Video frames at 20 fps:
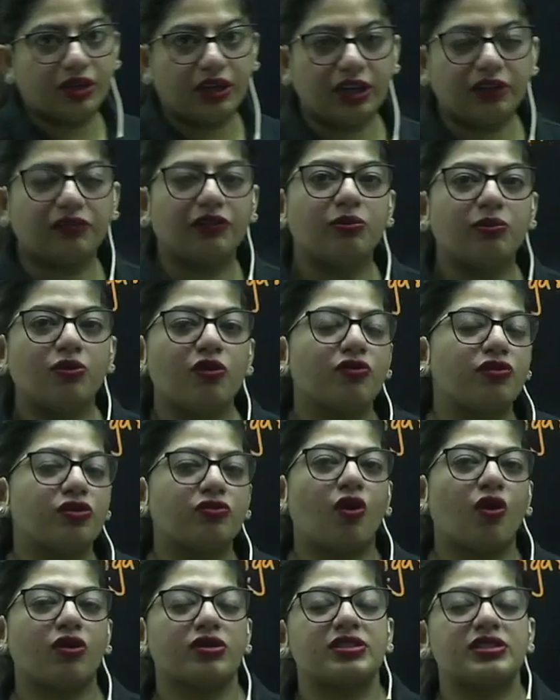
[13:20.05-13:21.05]
It will move
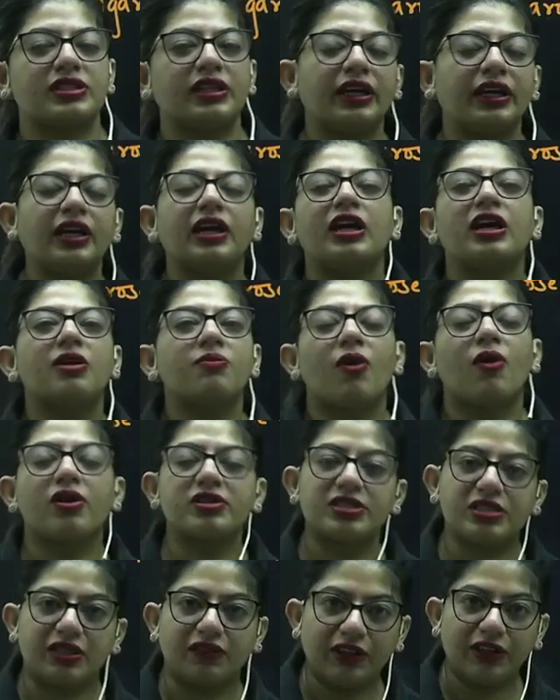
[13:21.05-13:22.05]
towards the
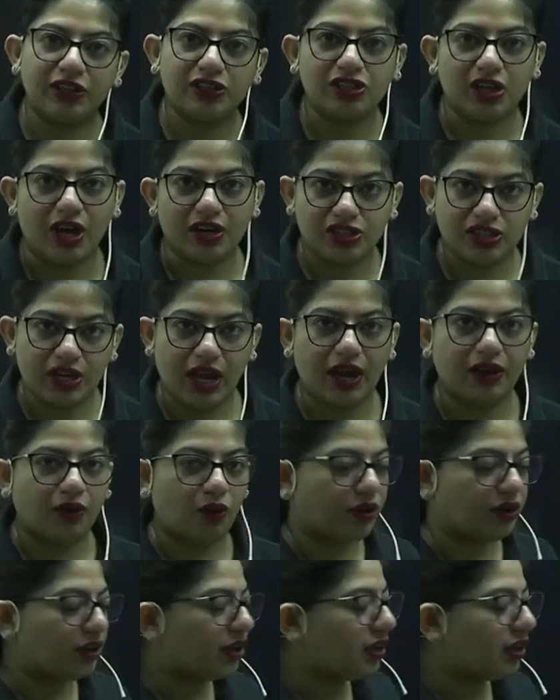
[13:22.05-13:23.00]
positively charged anode.